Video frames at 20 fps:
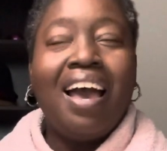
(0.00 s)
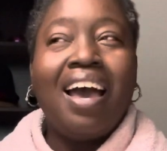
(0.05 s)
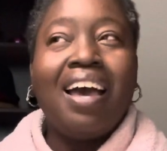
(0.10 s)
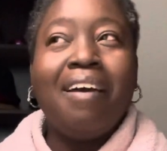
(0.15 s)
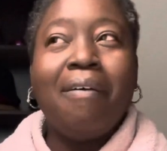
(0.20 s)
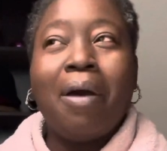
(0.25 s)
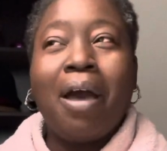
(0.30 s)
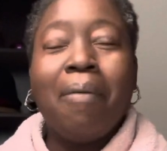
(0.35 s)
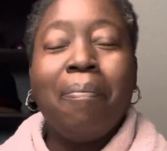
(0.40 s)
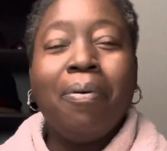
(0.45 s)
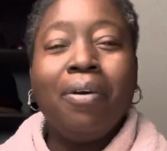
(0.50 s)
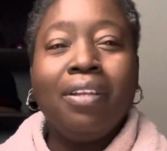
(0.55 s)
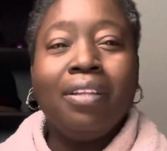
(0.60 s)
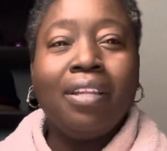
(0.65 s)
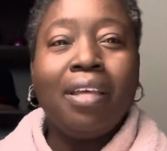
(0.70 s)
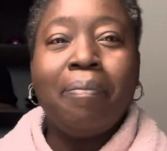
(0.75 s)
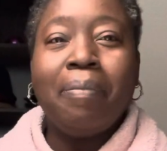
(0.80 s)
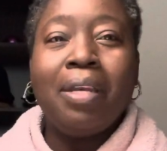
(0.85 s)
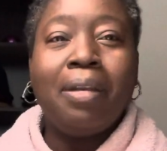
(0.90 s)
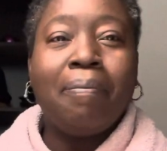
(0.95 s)
I put
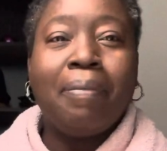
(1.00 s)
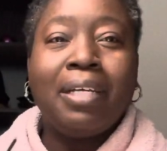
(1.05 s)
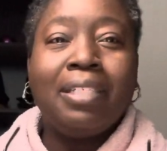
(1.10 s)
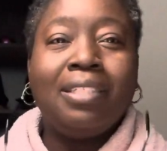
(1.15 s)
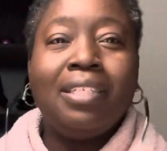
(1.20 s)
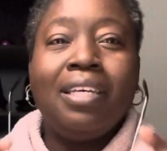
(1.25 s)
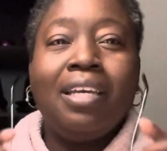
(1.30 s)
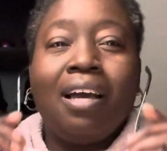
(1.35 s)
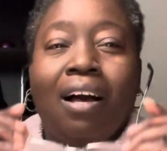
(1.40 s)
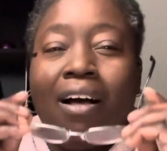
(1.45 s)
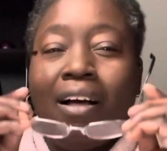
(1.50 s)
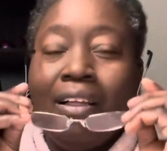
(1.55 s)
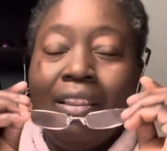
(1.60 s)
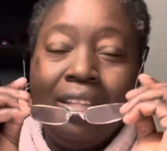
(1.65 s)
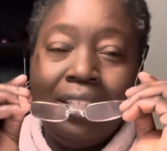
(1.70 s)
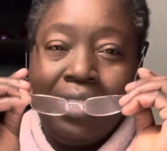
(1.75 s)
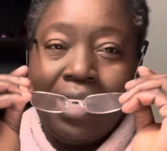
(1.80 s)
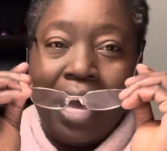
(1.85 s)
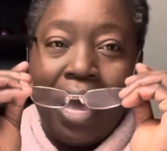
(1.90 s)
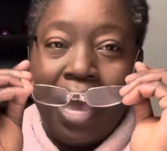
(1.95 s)
lemon in my tea
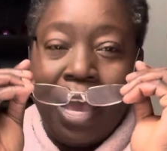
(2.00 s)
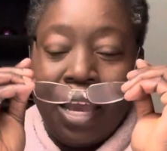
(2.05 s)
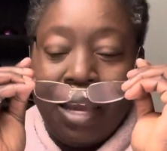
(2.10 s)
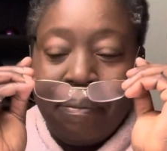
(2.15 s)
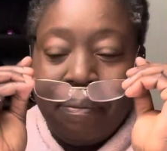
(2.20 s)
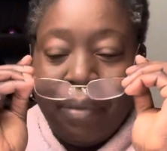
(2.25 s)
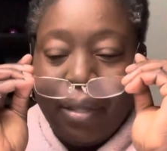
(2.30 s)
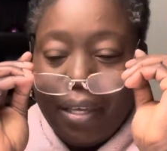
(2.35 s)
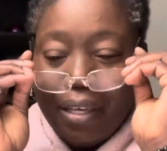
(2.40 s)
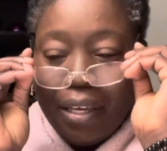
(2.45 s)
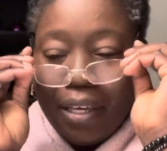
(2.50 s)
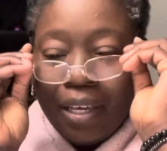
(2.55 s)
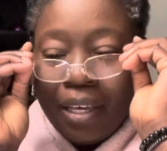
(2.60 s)
all the time.